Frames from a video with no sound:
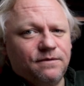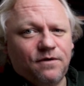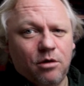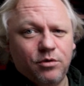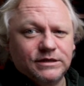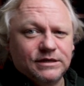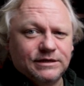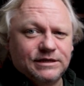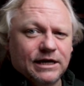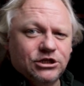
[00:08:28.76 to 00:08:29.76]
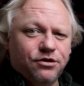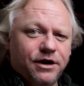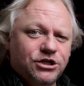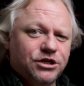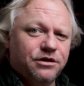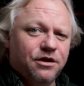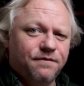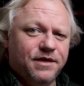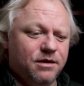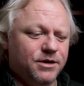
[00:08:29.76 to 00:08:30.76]
the vibrance and saturation
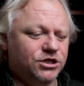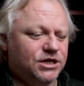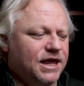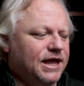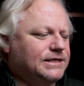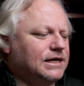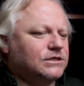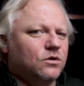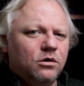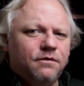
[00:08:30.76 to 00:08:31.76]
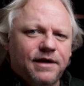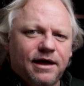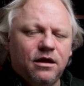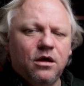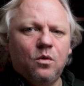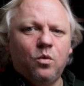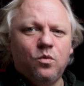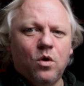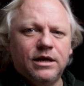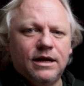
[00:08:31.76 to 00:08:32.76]
of the image. It does all of that with
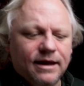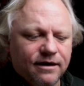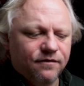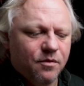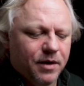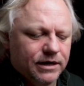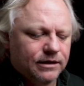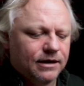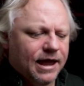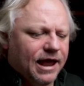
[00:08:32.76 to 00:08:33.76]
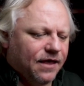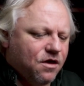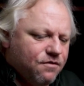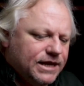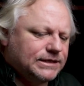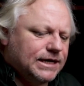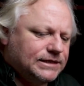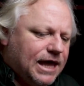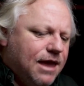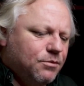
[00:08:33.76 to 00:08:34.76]
one click of a button. And the reason
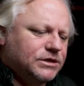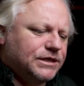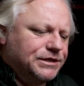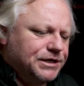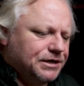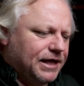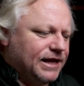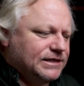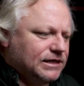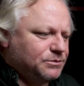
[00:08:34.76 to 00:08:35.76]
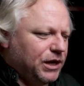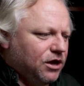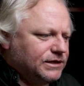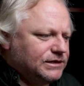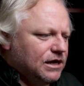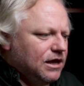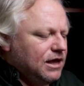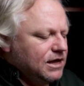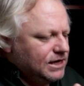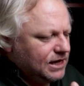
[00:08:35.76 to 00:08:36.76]
it's able to do that is because
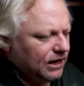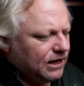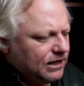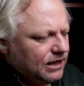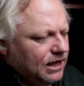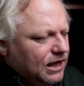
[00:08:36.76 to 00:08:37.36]
color